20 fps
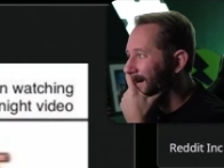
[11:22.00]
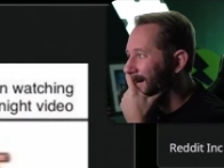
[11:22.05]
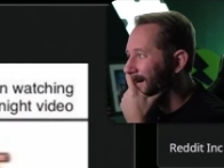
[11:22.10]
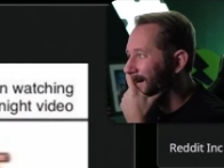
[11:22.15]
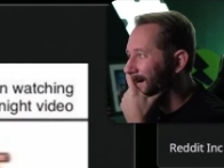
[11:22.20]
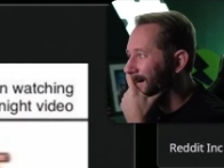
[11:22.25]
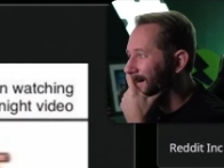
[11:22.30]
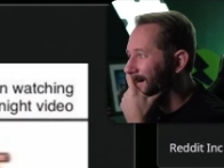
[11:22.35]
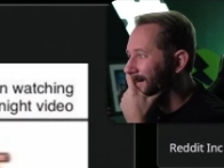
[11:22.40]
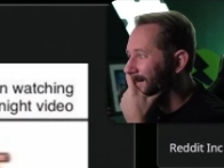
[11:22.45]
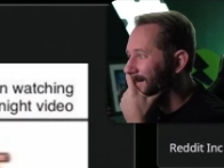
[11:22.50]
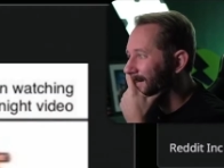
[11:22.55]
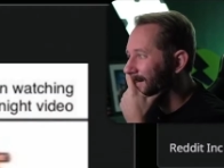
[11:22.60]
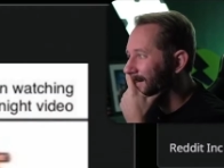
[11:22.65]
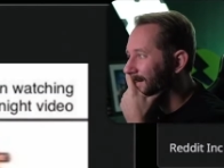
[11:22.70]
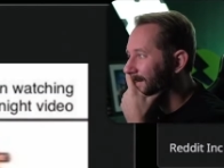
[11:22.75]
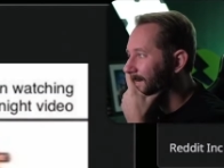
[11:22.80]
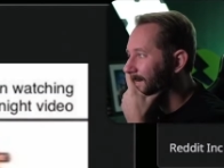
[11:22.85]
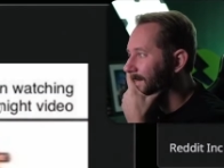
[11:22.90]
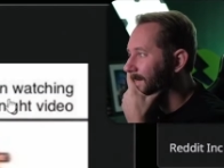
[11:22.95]
heart
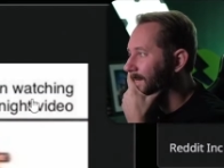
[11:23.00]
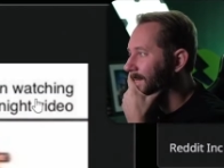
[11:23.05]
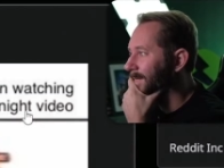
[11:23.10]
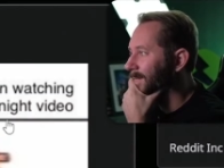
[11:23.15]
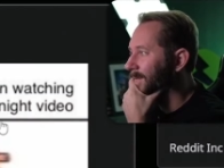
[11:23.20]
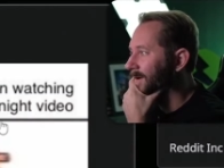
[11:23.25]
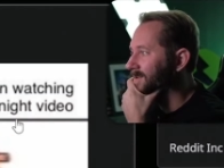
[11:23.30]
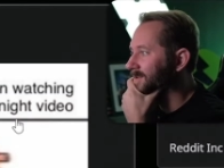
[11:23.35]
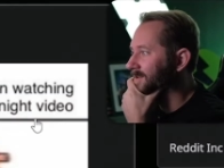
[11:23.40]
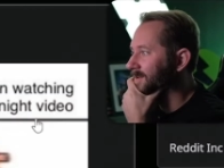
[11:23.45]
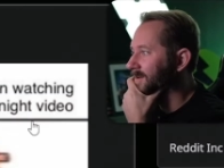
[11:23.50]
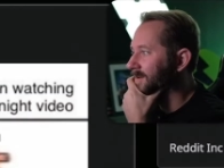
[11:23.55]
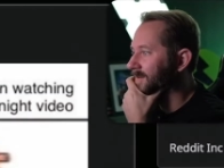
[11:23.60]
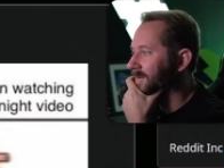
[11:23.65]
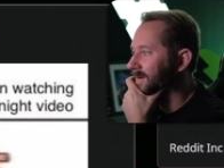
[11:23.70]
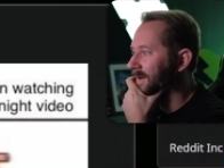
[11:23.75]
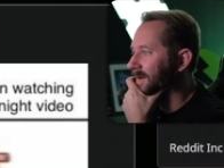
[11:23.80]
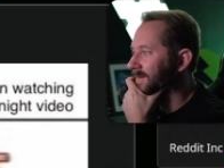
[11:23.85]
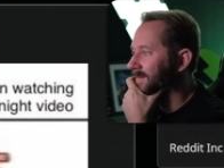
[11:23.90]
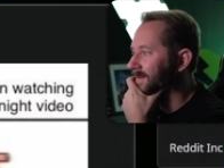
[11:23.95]
when watching
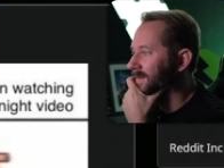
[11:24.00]
overnight